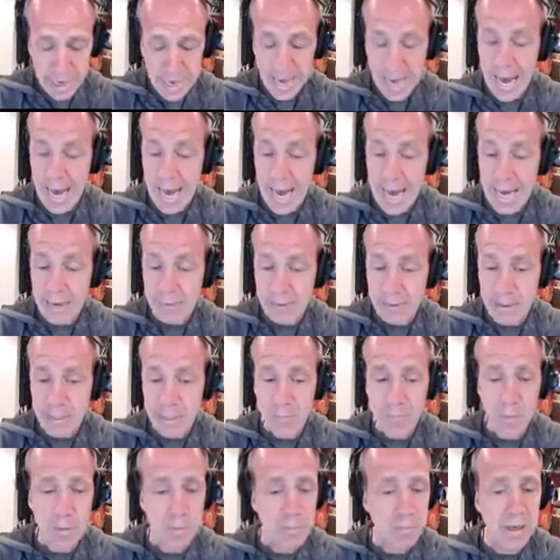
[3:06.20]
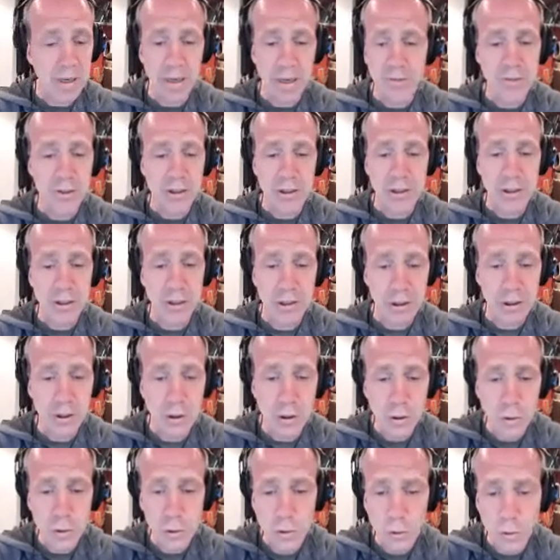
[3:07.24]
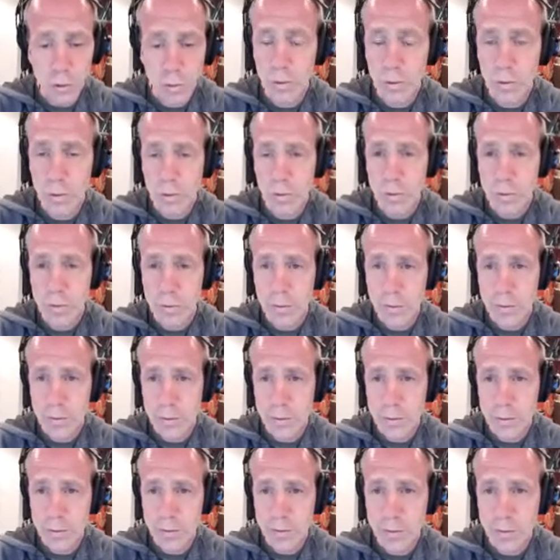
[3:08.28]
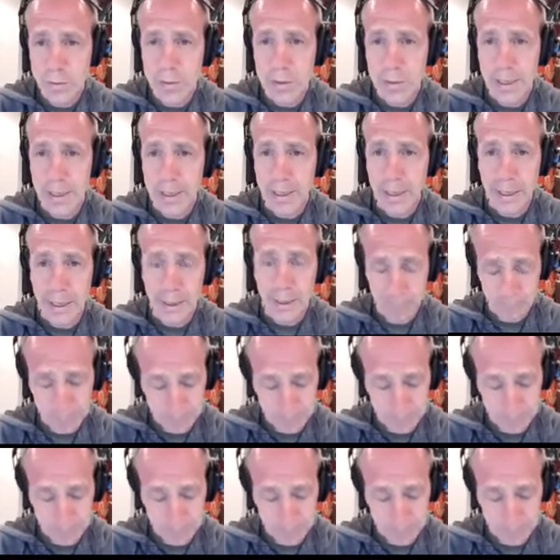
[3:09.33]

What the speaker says: Half step above the 2. Dig it?